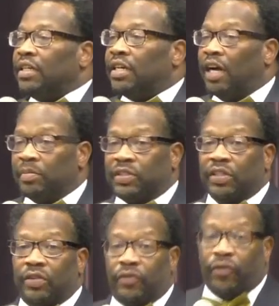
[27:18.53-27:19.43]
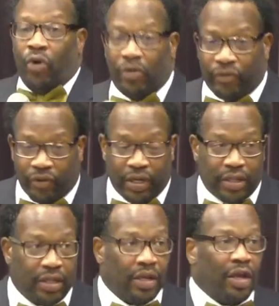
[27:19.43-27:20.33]
comes to the
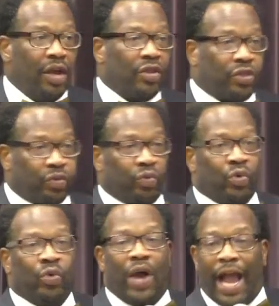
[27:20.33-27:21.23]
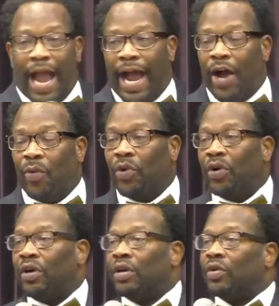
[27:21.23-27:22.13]
forefront through
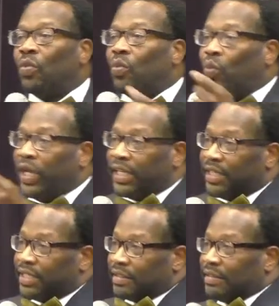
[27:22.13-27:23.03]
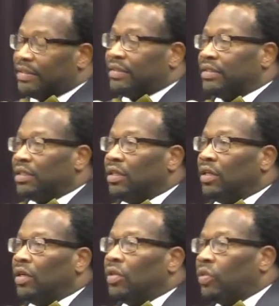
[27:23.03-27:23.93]
our weakness,
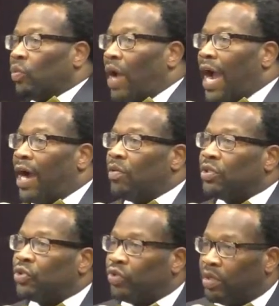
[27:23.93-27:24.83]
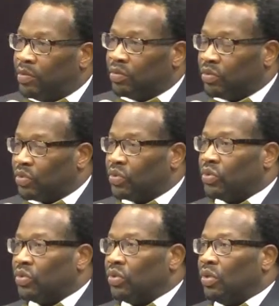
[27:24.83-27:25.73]
through our
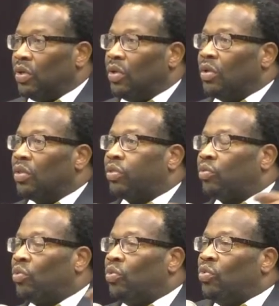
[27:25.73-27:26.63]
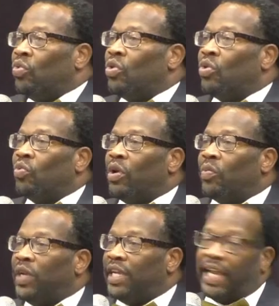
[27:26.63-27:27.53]
troubles, through
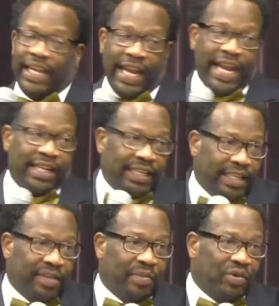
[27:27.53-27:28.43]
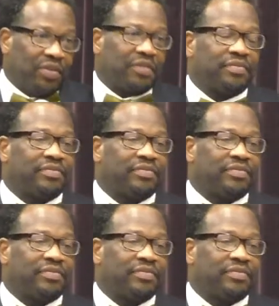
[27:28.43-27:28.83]
when we can't handle it anymore,